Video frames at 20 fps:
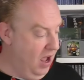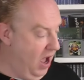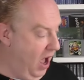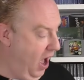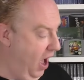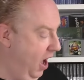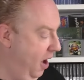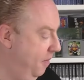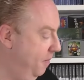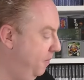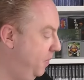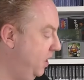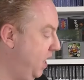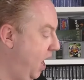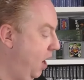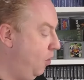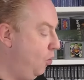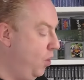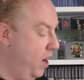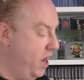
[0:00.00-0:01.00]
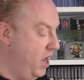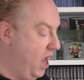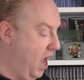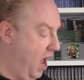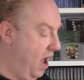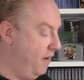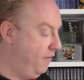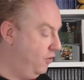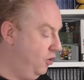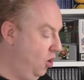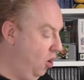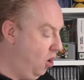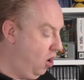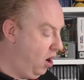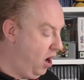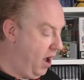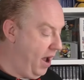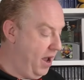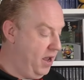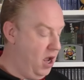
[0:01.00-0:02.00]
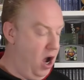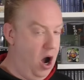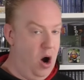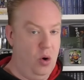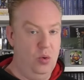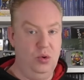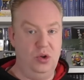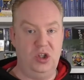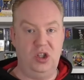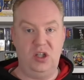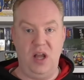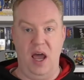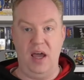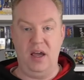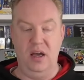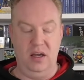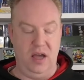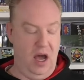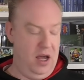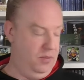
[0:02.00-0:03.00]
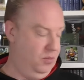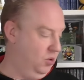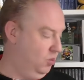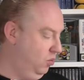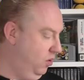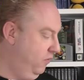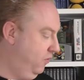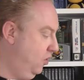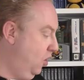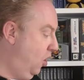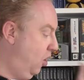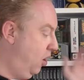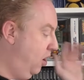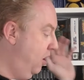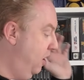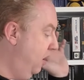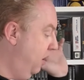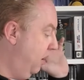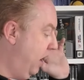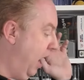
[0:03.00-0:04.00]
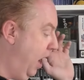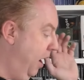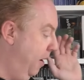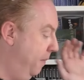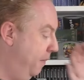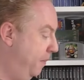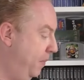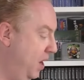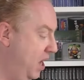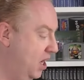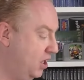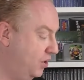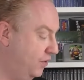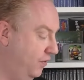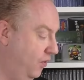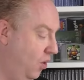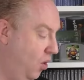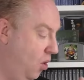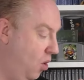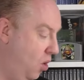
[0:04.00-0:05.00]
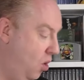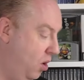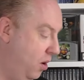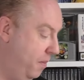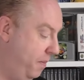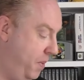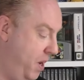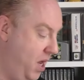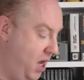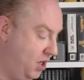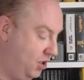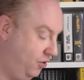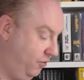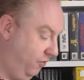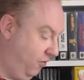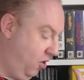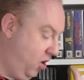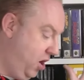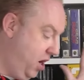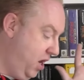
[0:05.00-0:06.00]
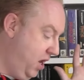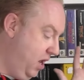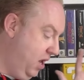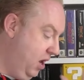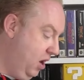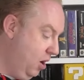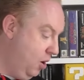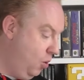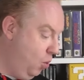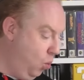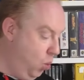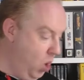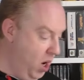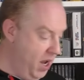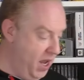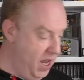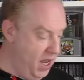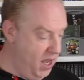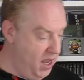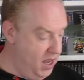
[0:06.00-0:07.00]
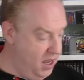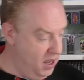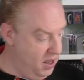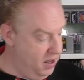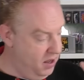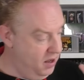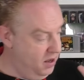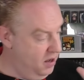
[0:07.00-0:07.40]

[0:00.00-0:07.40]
But yeah, we have got a whole stack of games. We've got PS4, PS3, Wii,